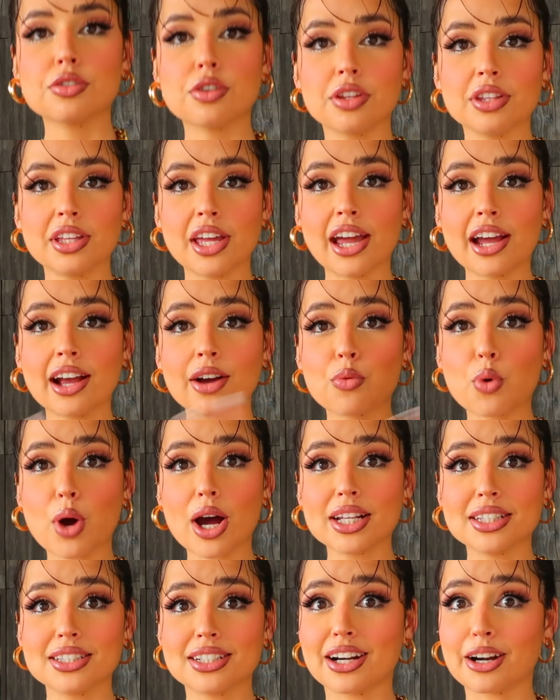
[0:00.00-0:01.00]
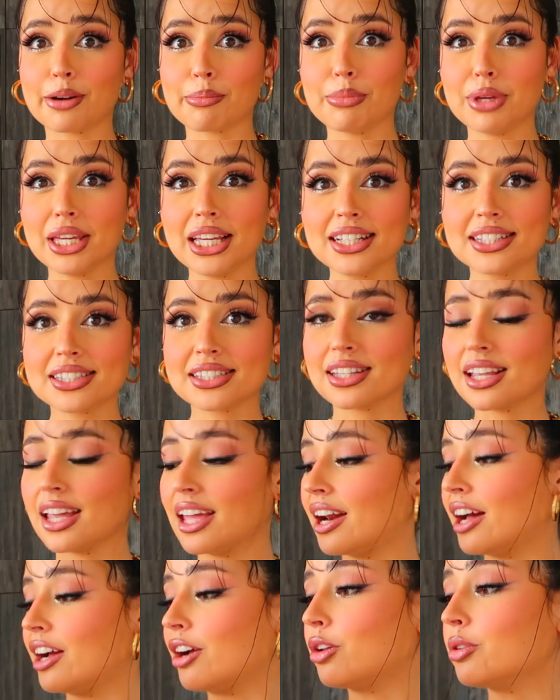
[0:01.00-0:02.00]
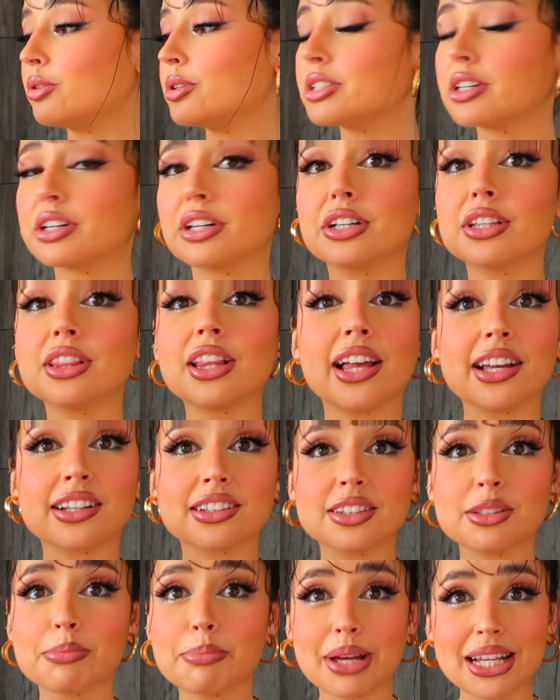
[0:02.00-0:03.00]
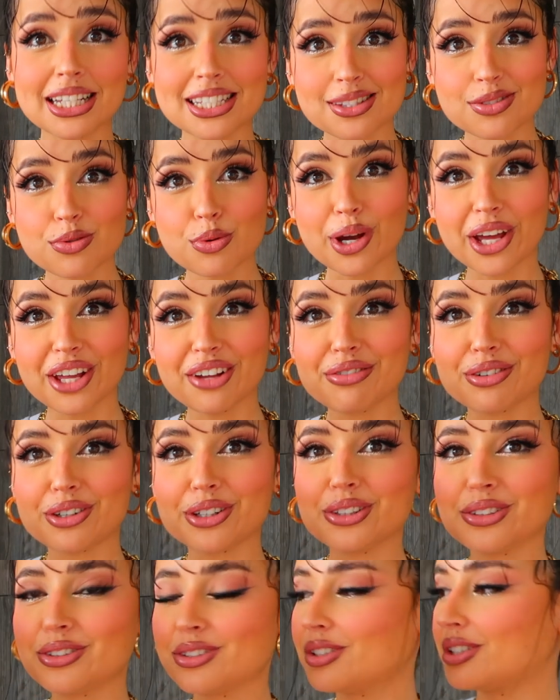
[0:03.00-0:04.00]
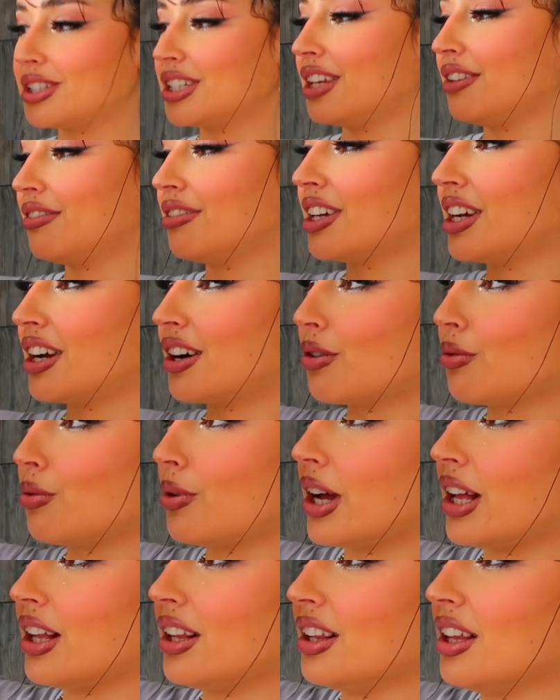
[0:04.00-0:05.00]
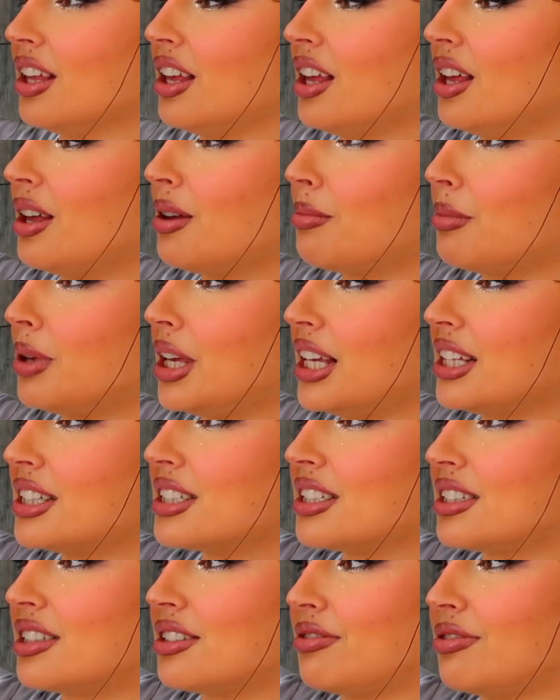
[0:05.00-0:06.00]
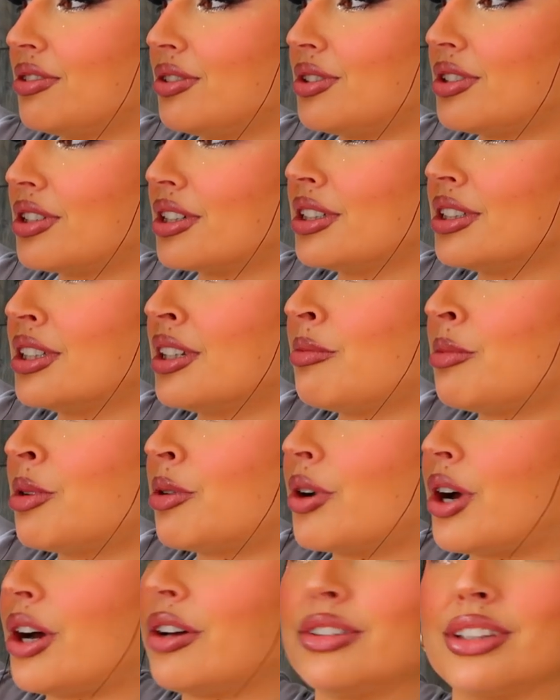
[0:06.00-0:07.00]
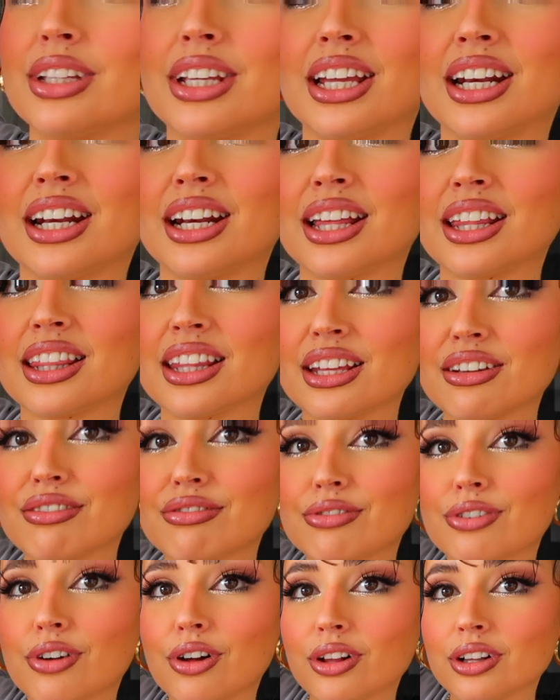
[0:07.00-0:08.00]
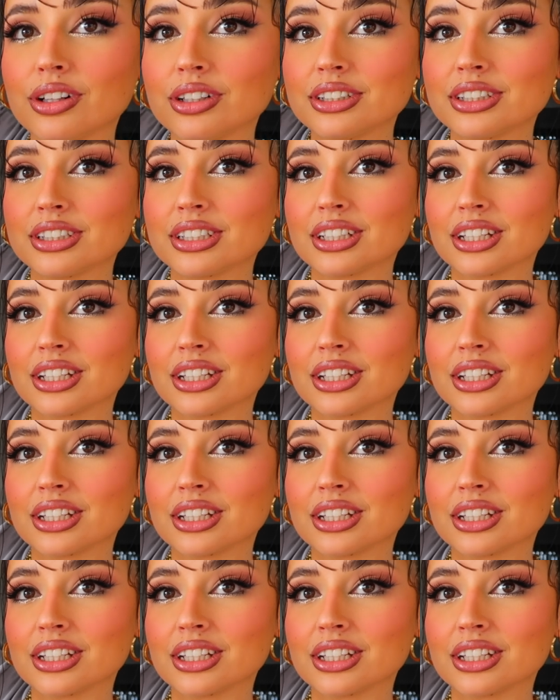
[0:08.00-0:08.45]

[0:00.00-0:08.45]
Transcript: So yeah, whites are mixed and I always heard like the best way for you to see if they are well mixed is if you turn them around and nothing falls.